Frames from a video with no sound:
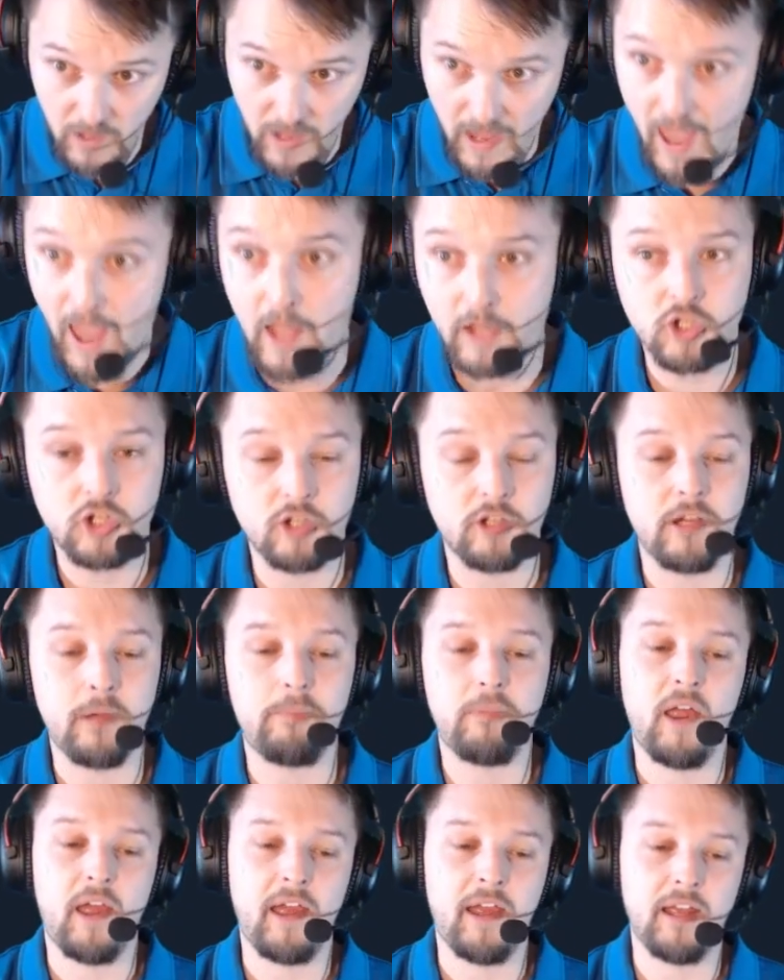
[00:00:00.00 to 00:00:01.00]
actually
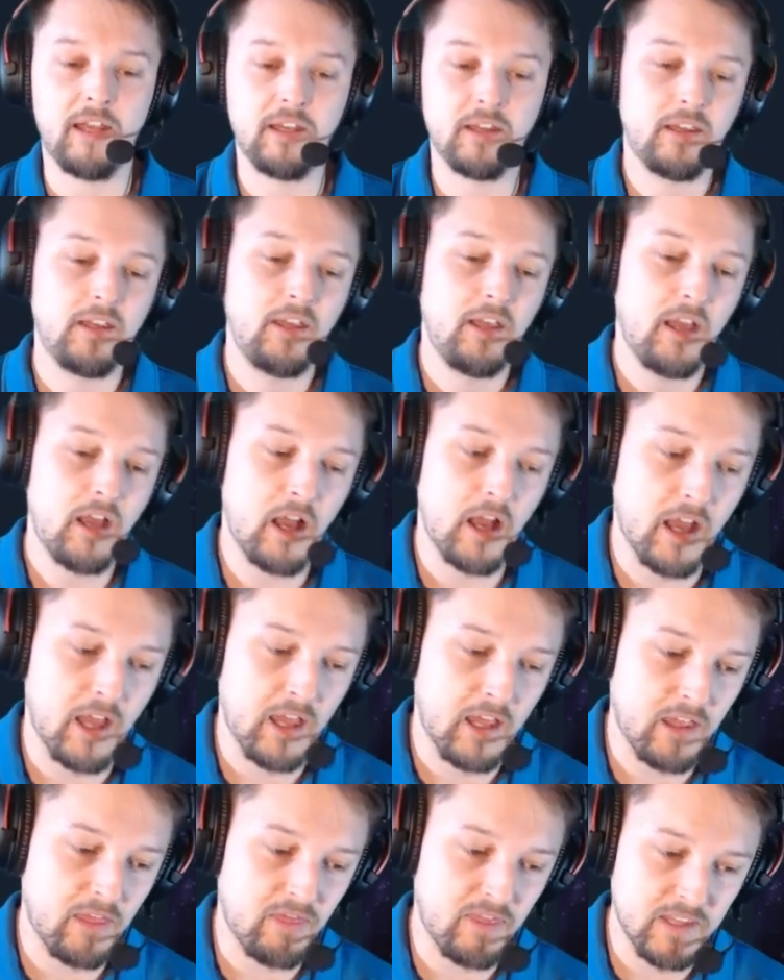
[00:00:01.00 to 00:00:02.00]
played
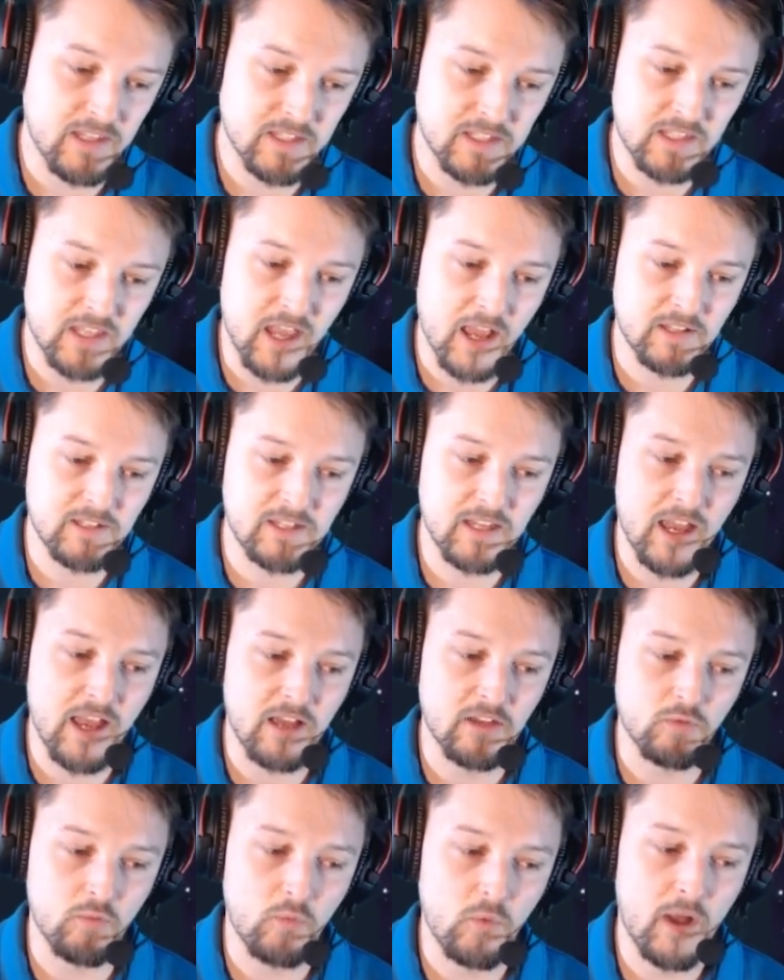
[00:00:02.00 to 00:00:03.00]
in these decks
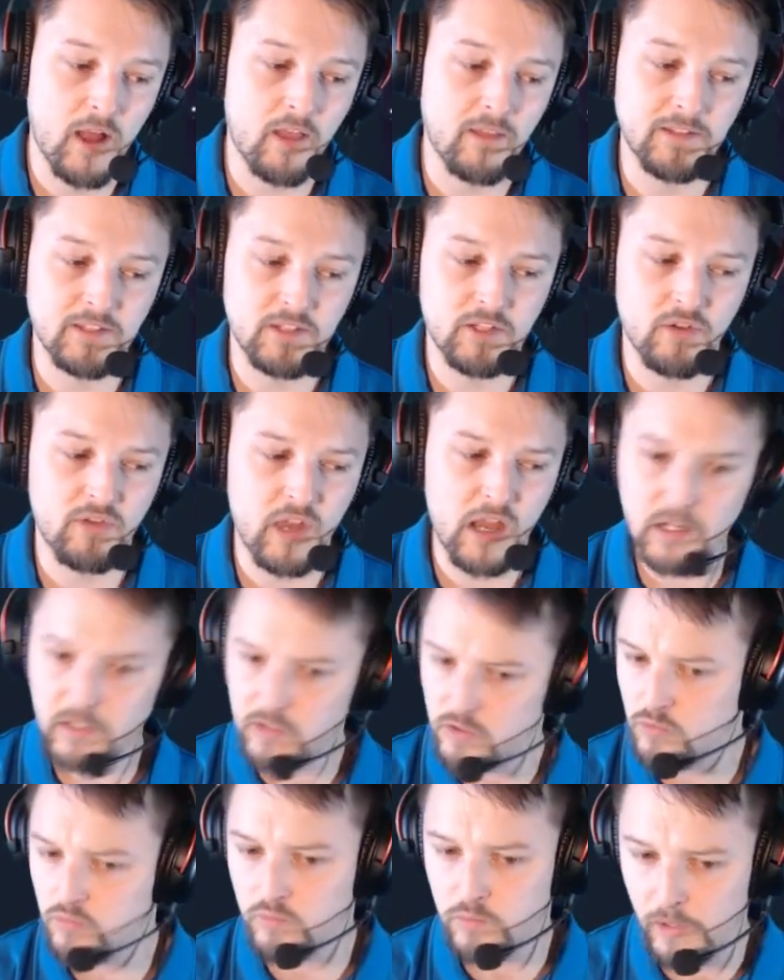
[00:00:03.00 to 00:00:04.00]
as well. And so
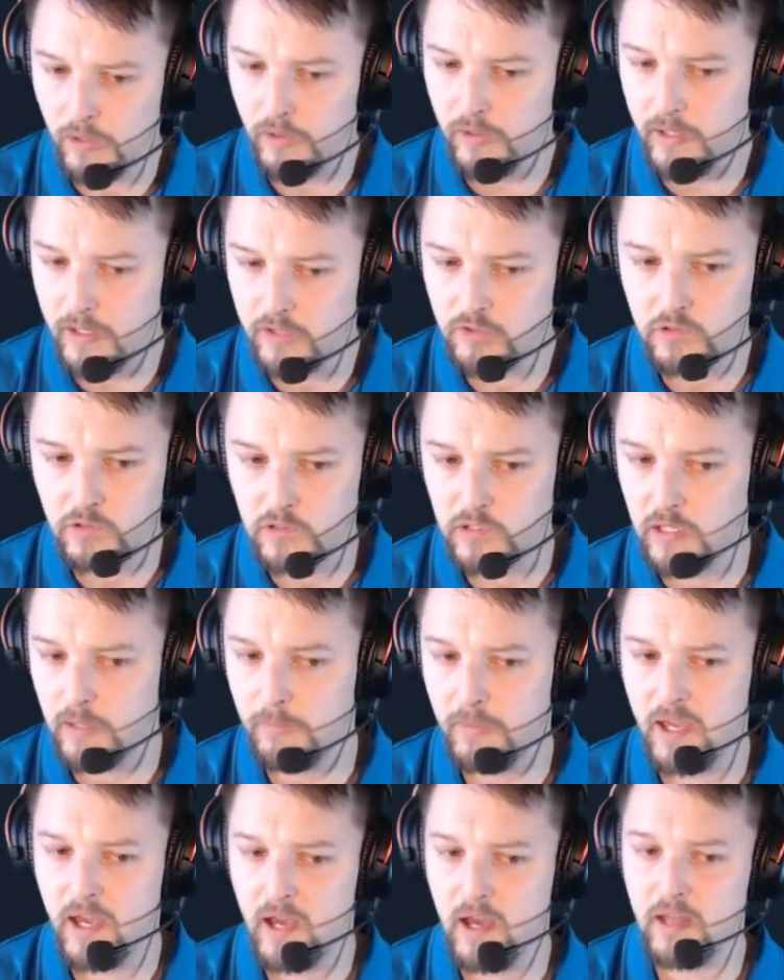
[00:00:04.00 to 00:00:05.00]
that's really interesting
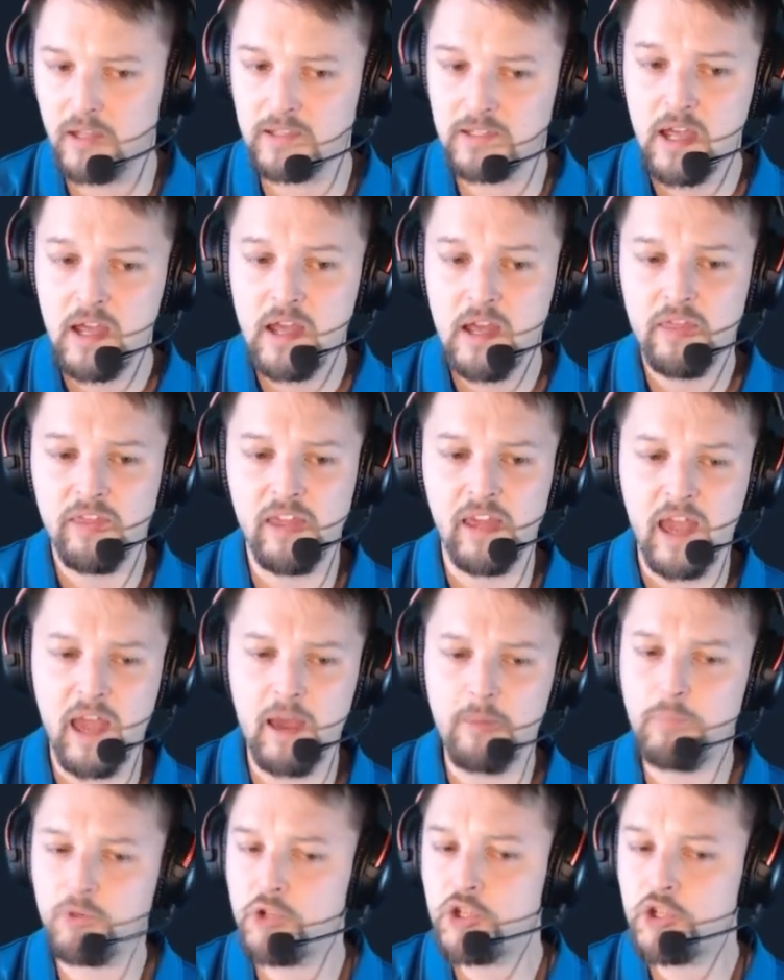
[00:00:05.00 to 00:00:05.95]
because the Amber